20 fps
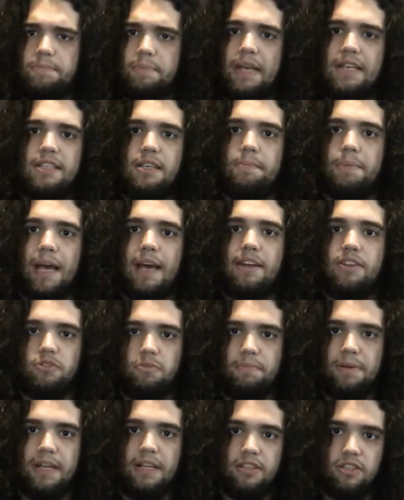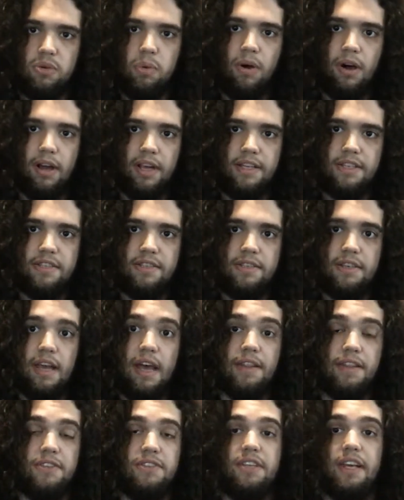basic pattern is repeated twice,
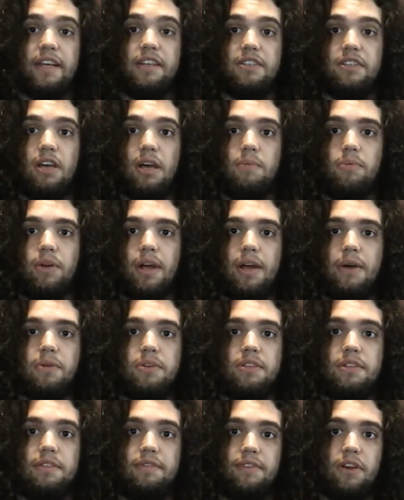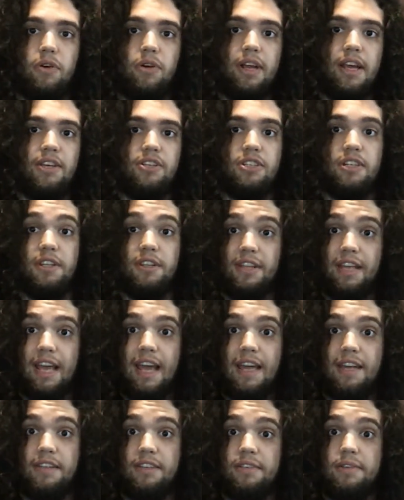and the second time round, the variation on the
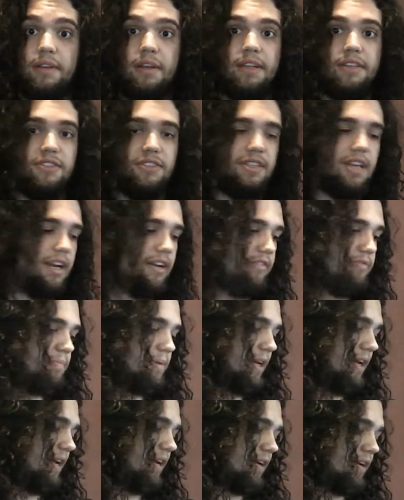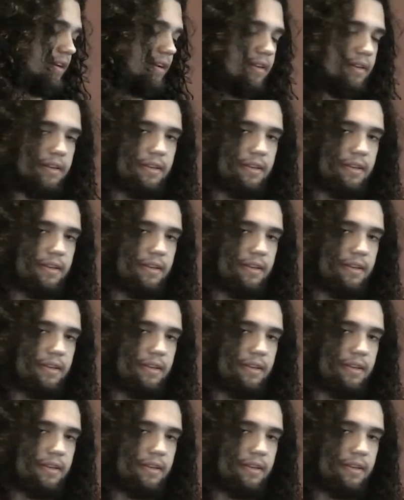end, instead of being